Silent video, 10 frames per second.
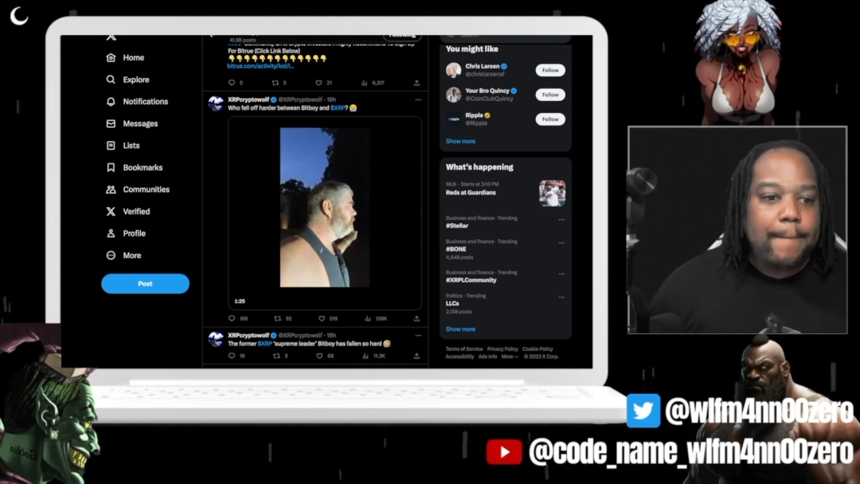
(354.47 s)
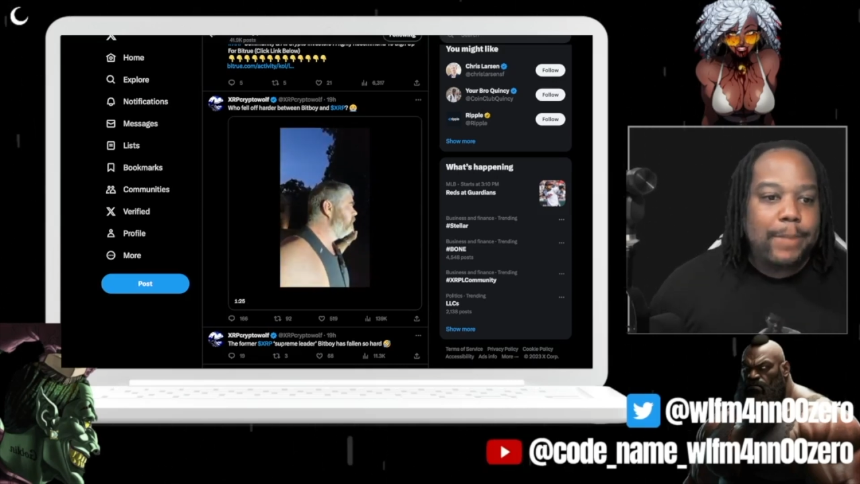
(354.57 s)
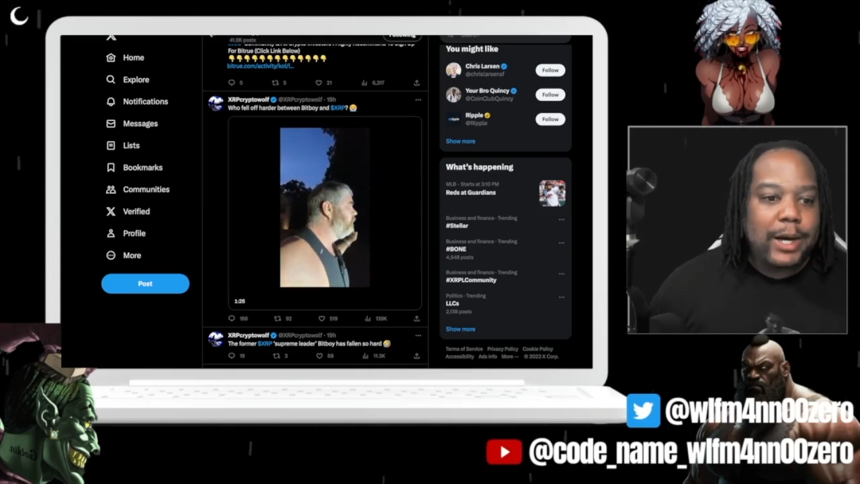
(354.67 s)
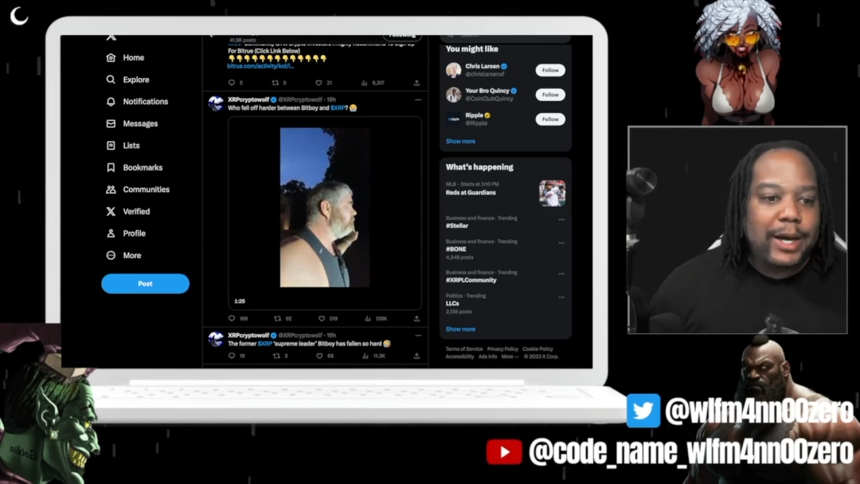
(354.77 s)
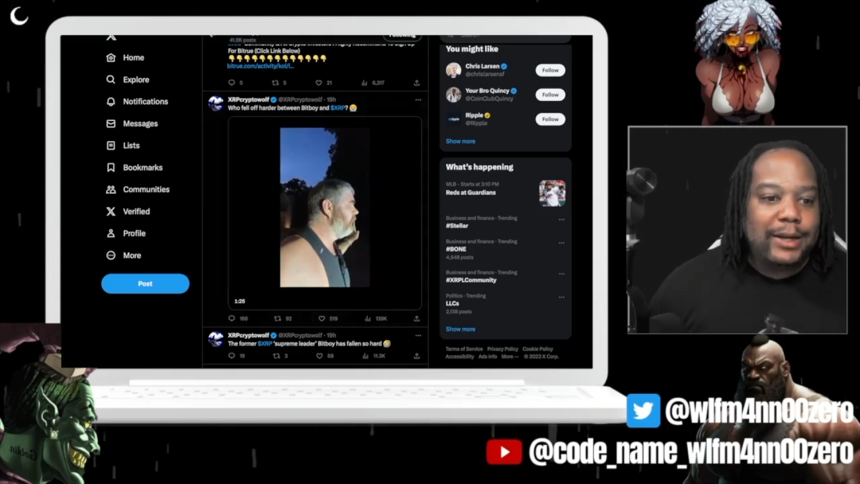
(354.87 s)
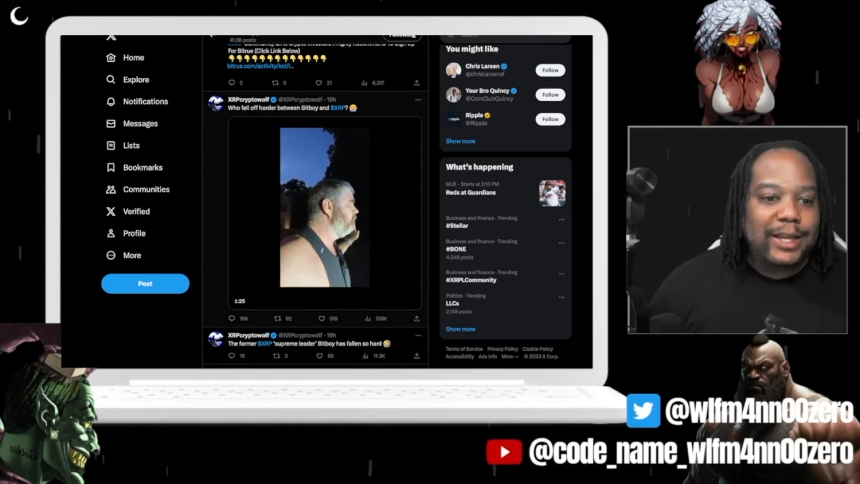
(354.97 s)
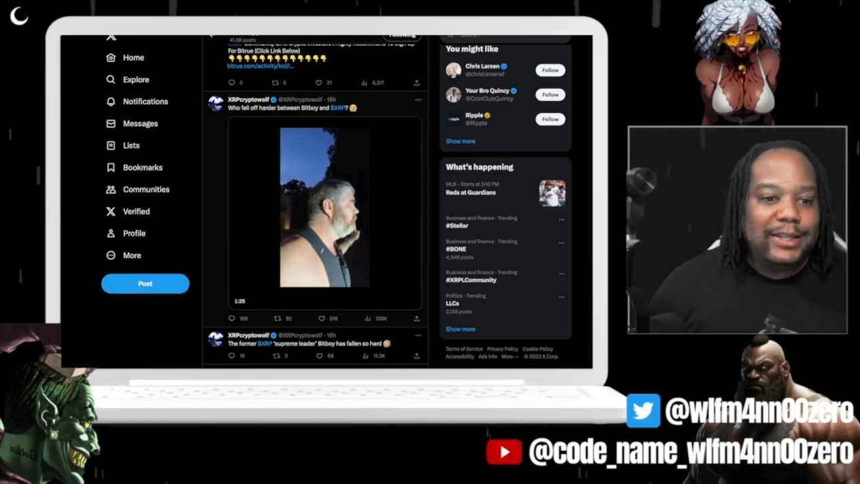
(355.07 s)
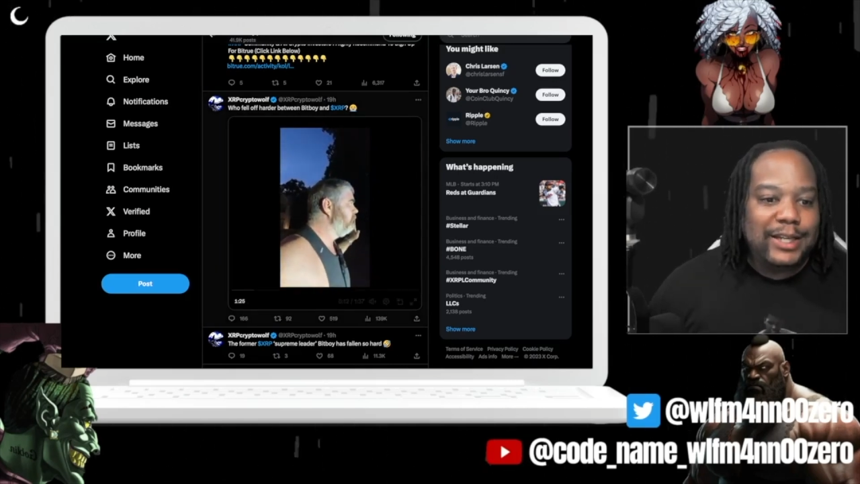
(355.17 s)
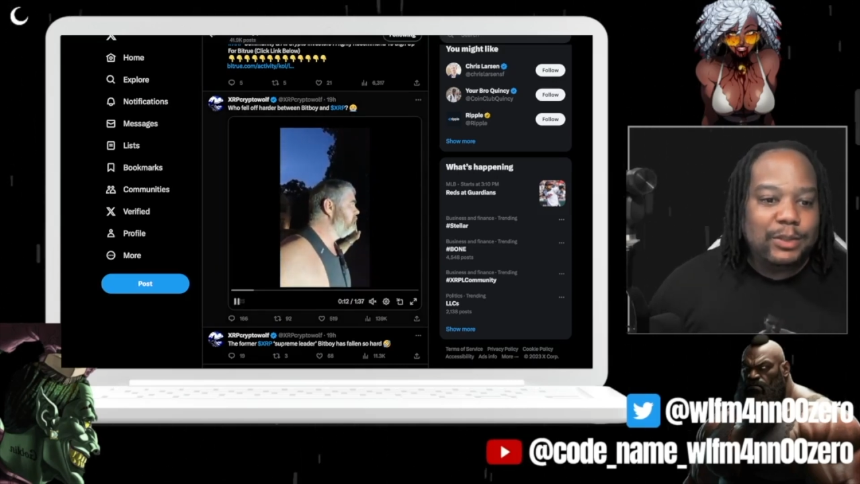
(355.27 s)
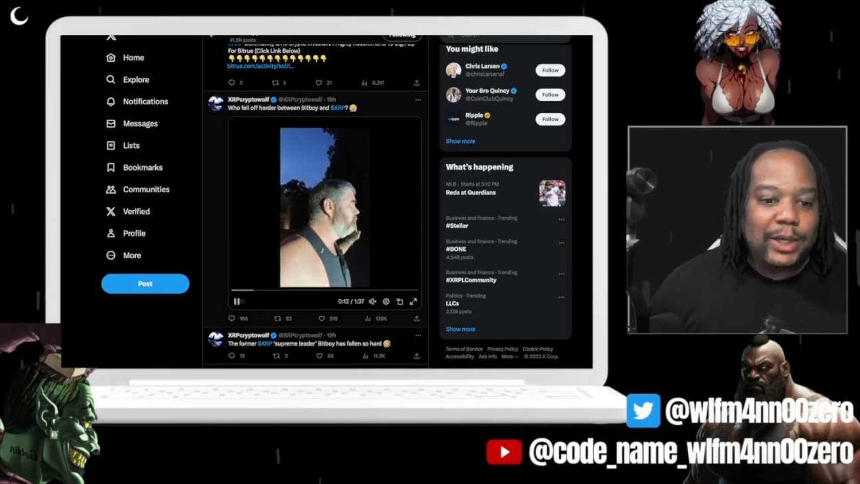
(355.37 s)
but he
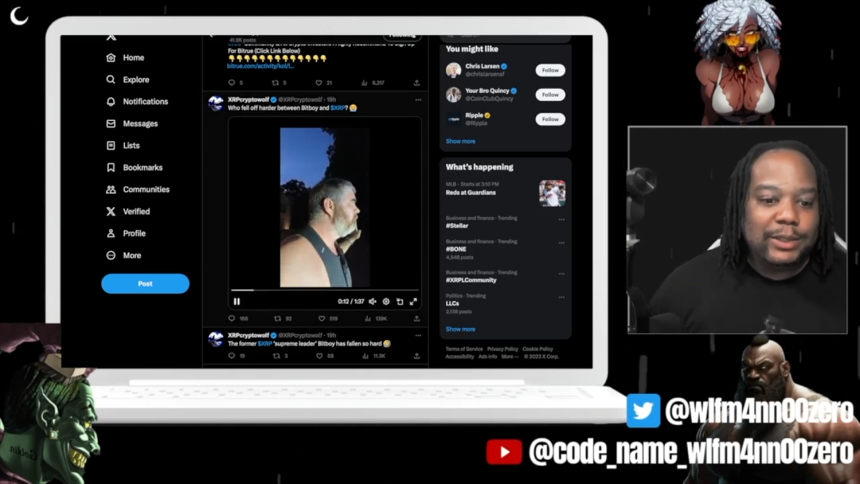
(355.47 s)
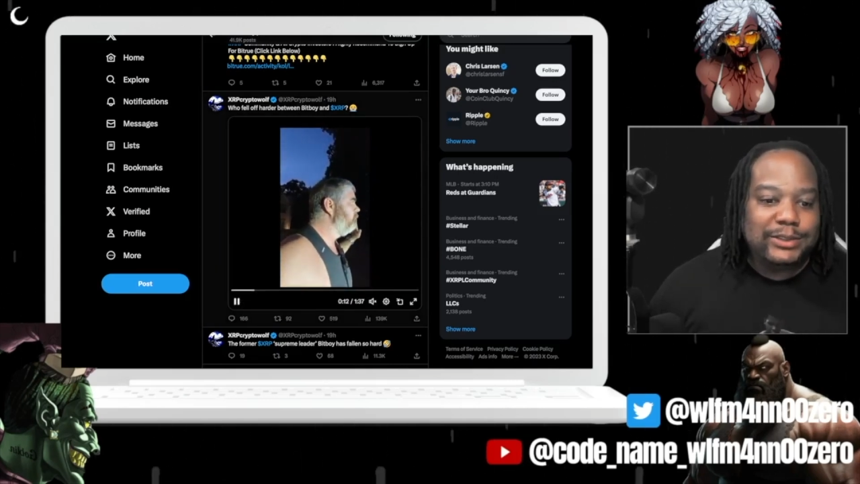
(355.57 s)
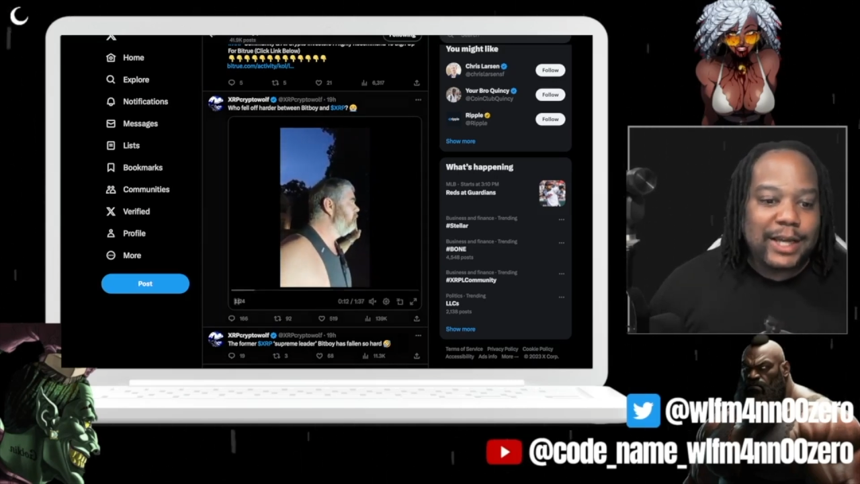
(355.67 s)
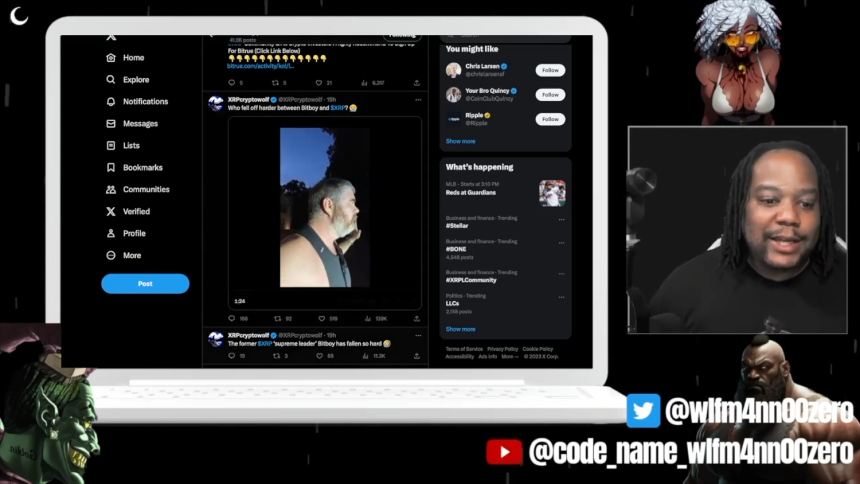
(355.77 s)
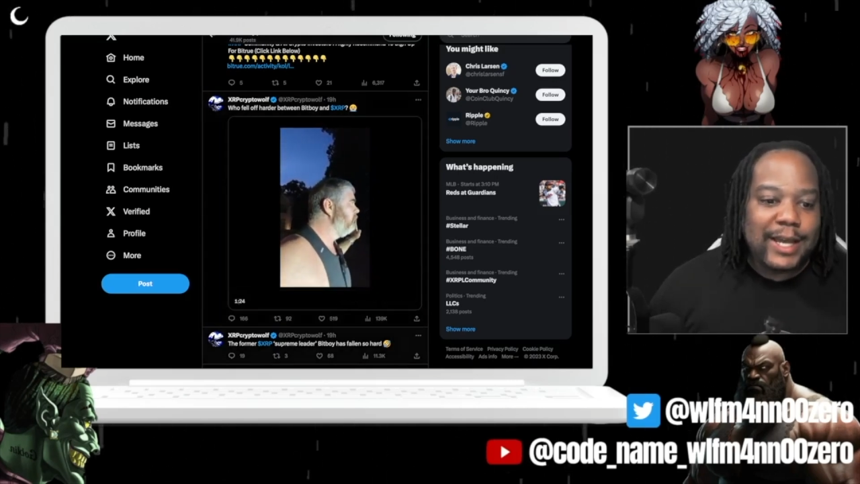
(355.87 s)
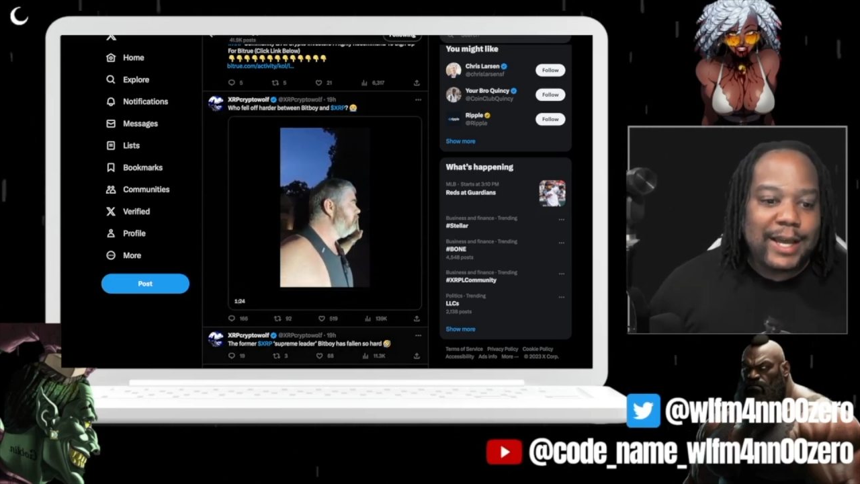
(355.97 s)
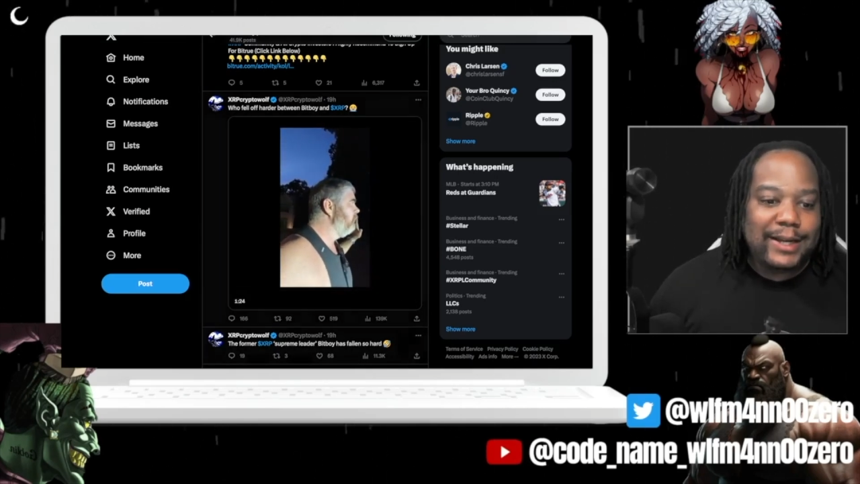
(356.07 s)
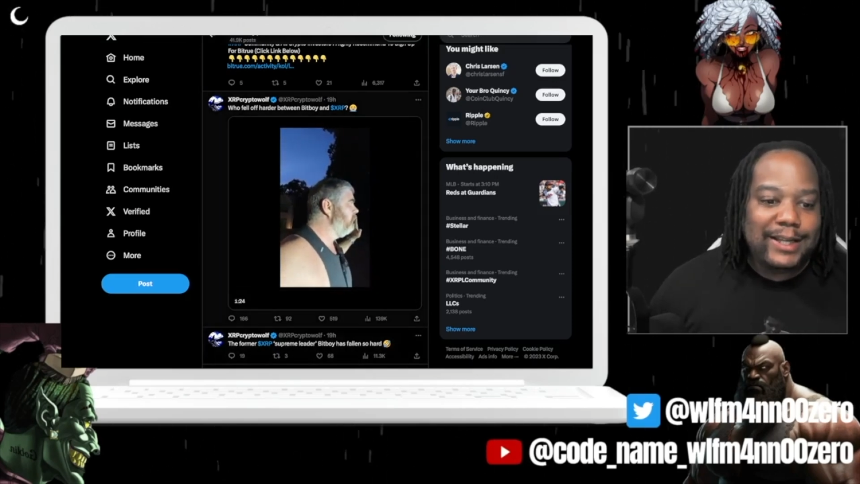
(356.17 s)
doesn't want to say that